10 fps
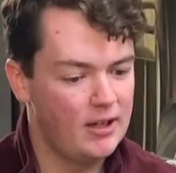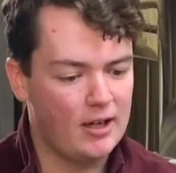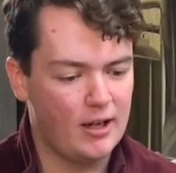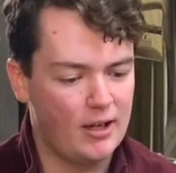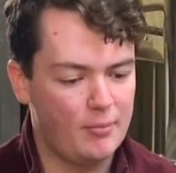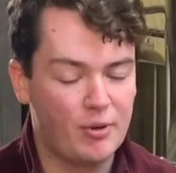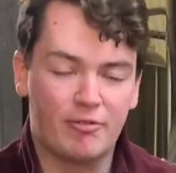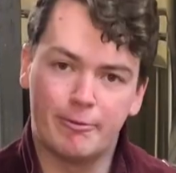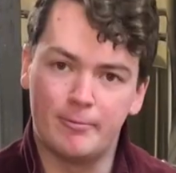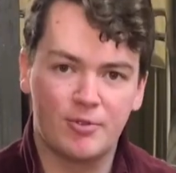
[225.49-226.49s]
but
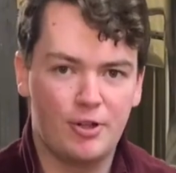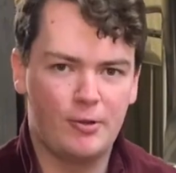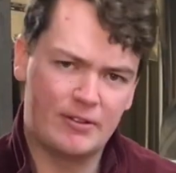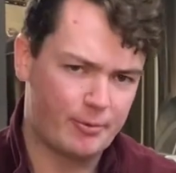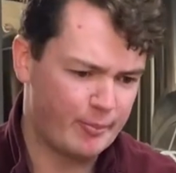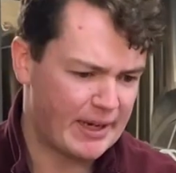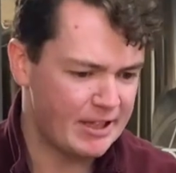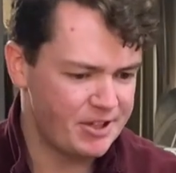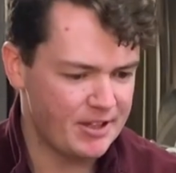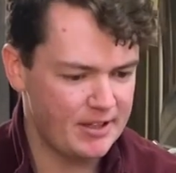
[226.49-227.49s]
from 2 different
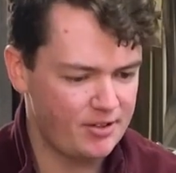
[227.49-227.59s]
batches.